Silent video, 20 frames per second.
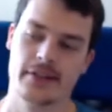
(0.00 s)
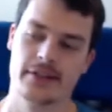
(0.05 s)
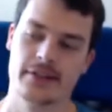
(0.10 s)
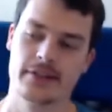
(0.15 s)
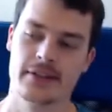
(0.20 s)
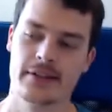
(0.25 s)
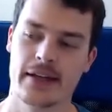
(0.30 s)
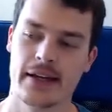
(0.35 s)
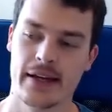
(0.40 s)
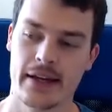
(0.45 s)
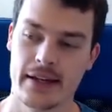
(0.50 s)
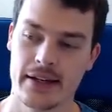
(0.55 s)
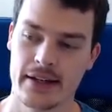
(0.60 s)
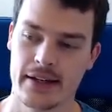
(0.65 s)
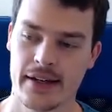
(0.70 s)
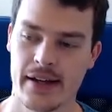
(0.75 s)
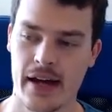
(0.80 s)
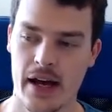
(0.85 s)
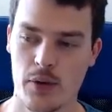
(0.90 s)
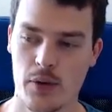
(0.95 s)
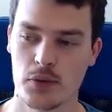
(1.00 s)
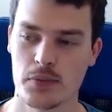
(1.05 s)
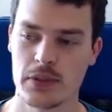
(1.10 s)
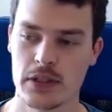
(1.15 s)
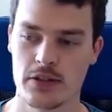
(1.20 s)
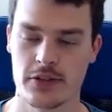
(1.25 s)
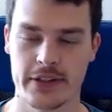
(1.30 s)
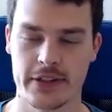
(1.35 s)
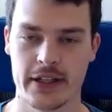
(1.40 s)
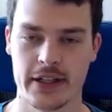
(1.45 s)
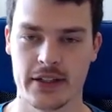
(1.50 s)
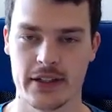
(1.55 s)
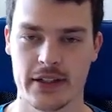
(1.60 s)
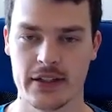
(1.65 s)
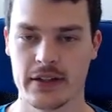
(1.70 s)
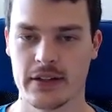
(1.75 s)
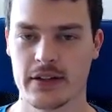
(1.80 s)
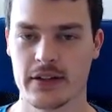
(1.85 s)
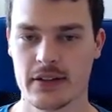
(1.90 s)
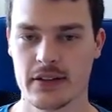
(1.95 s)
Today I will be
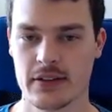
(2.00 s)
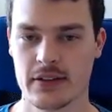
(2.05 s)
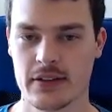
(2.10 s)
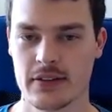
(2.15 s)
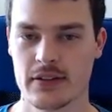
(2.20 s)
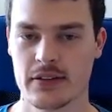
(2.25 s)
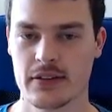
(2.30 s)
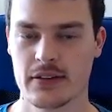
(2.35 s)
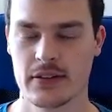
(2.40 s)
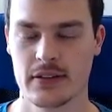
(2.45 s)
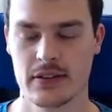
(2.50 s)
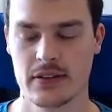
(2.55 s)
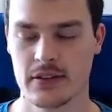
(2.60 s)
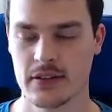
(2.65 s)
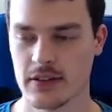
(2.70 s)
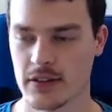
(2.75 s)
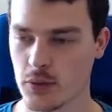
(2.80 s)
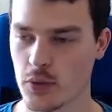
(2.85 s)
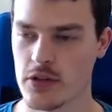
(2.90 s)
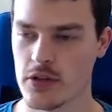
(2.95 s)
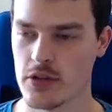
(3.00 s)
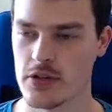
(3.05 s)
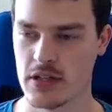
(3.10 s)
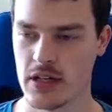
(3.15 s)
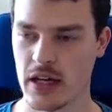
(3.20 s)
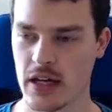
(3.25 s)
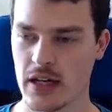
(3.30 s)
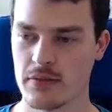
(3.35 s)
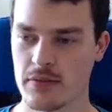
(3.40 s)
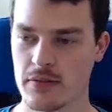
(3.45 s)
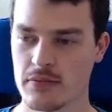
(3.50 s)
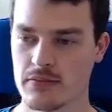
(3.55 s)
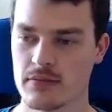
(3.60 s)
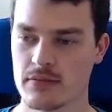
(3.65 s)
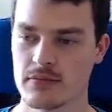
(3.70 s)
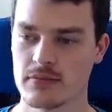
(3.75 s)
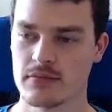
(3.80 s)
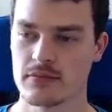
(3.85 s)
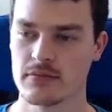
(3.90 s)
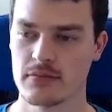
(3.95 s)
creating the worst game
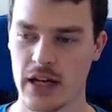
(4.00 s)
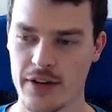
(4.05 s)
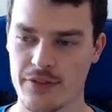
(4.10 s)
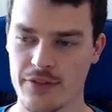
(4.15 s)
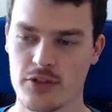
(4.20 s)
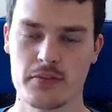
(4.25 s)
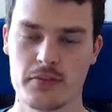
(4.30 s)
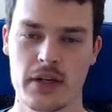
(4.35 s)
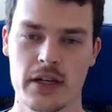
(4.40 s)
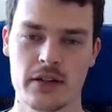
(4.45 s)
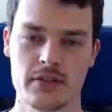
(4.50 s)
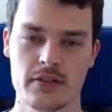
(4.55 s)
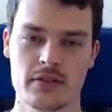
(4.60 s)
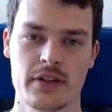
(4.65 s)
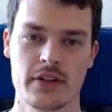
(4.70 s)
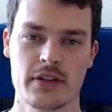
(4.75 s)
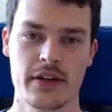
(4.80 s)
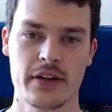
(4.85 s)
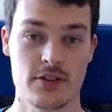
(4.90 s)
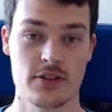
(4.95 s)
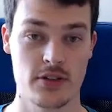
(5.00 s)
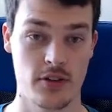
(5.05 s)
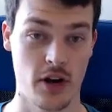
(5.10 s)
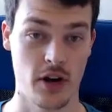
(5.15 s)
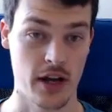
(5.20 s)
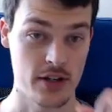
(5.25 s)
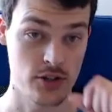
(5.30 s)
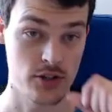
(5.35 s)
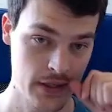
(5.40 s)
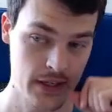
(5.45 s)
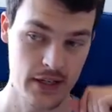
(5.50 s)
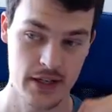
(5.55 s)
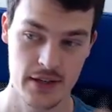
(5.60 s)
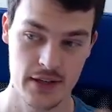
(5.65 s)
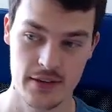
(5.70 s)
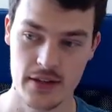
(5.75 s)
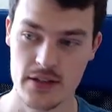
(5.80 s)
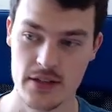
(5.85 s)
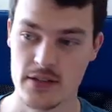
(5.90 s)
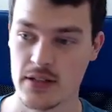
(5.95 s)
ever made in Scratch.
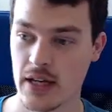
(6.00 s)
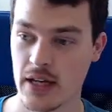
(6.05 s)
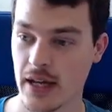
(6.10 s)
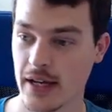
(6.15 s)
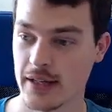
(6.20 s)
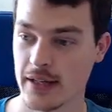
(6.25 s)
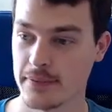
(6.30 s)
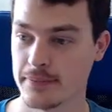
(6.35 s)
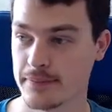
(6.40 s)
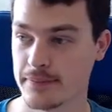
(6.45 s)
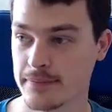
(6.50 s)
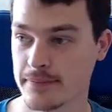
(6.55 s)
This game,